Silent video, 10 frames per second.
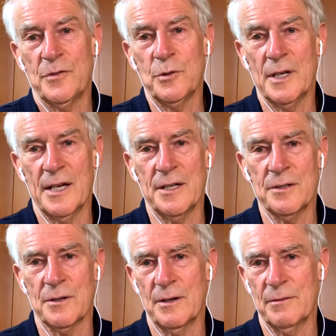few
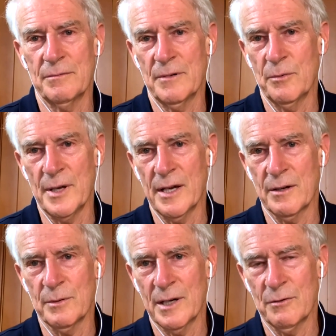days or a week
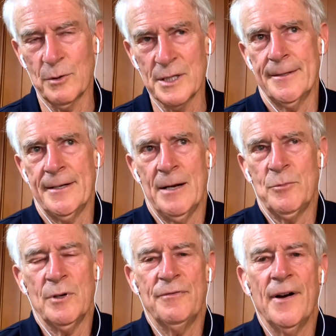or whatever it was, then I'm
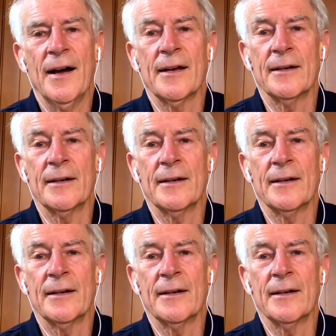doing fine.